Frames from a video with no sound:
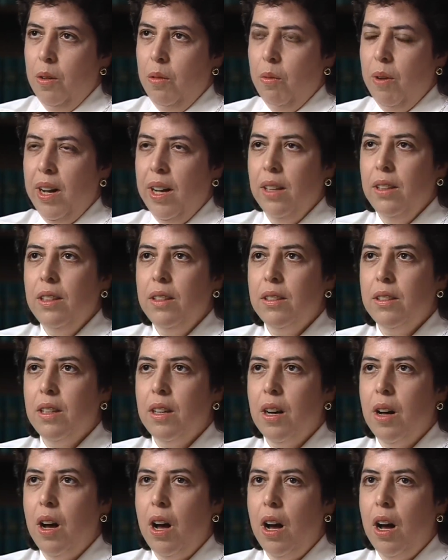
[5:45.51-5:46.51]
Well,
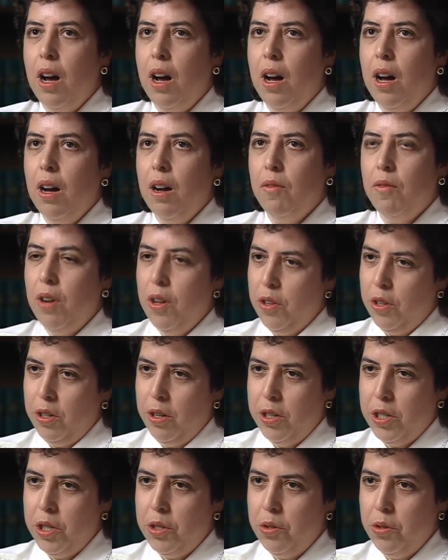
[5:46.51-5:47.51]
Father
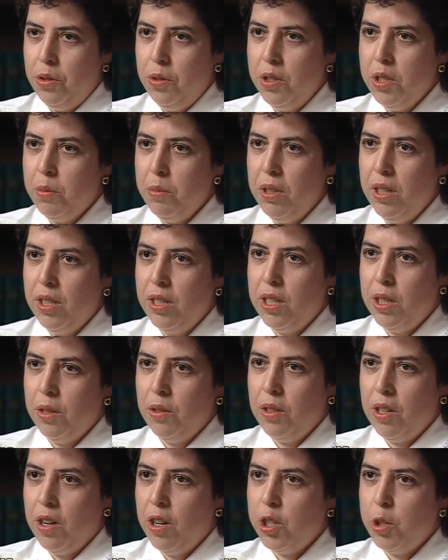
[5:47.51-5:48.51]
Kirsch introduced me
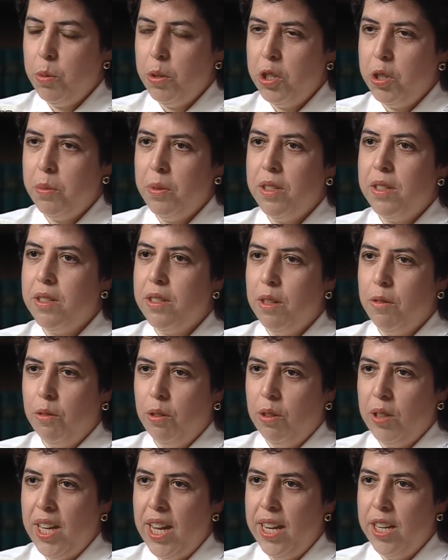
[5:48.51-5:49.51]
to the Archbishop on
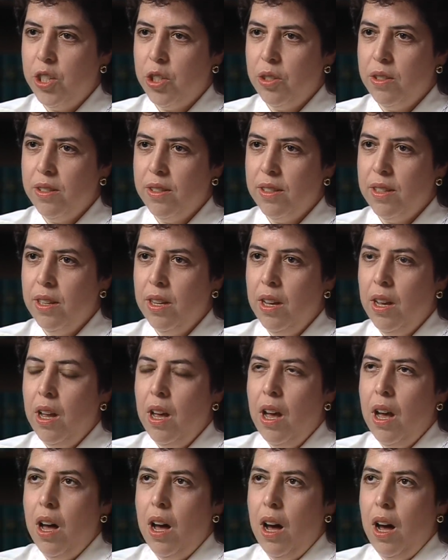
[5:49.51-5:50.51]
several occasions.
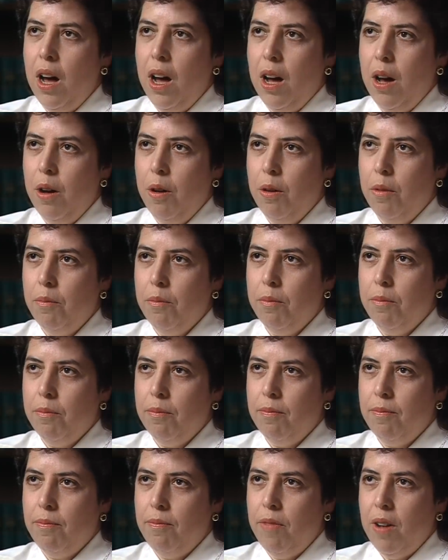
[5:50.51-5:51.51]
Father
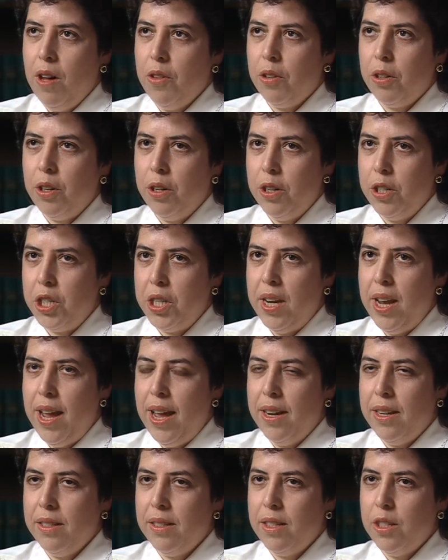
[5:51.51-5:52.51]
Kirsch
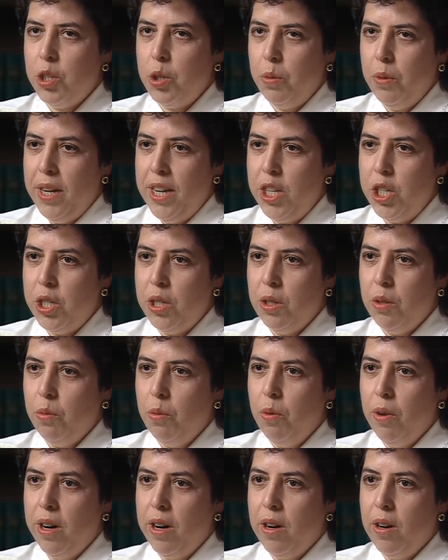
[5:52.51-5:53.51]
had a situation
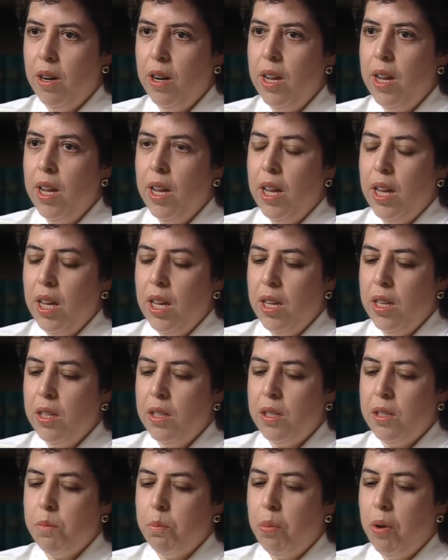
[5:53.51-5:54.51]
where
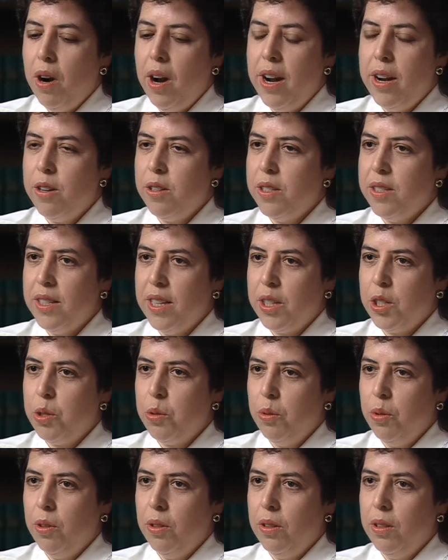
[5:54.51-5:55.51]
his prior
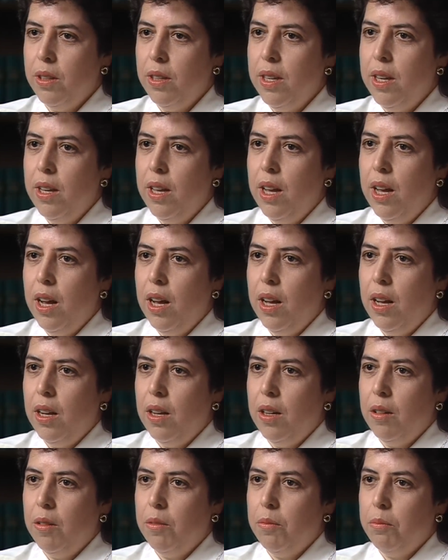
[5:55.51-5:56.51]
sexual
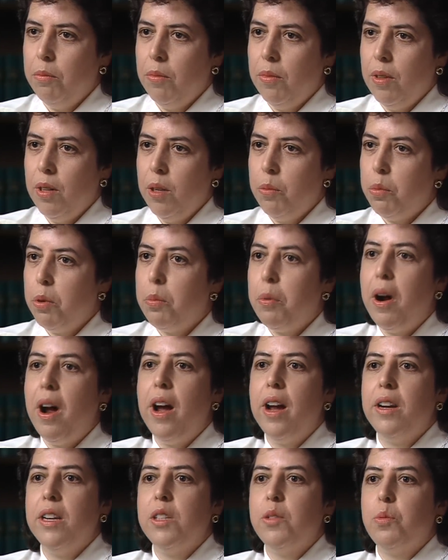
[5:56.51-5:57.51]

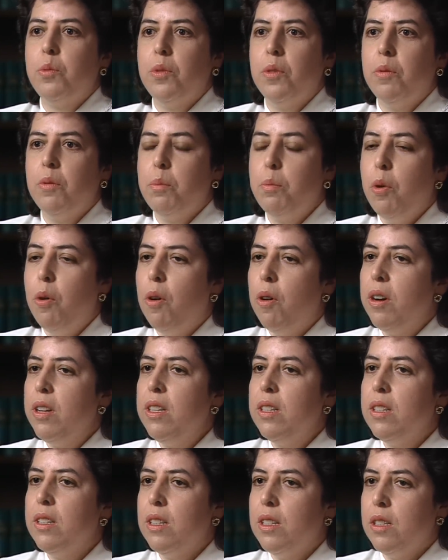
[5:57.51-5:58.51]
improprieties were
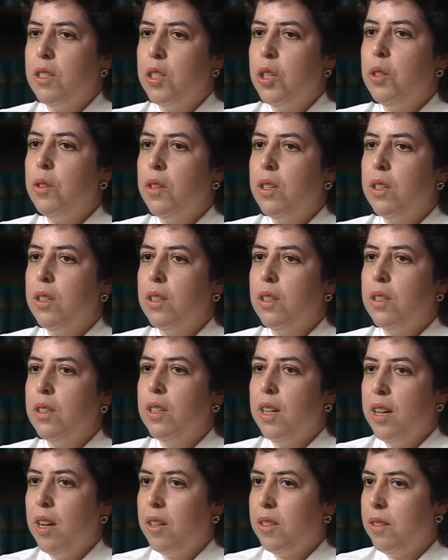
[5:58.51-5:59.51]
reported to the
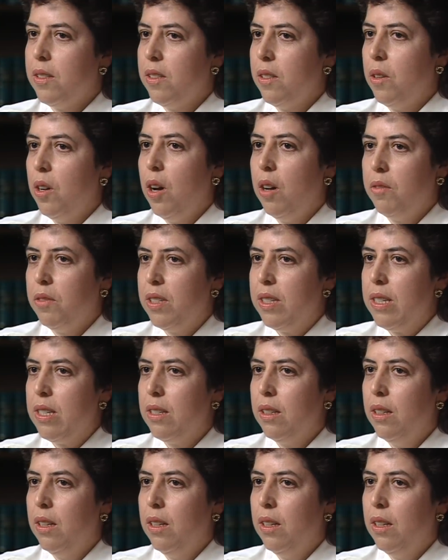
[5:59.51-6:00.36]
diocesan office.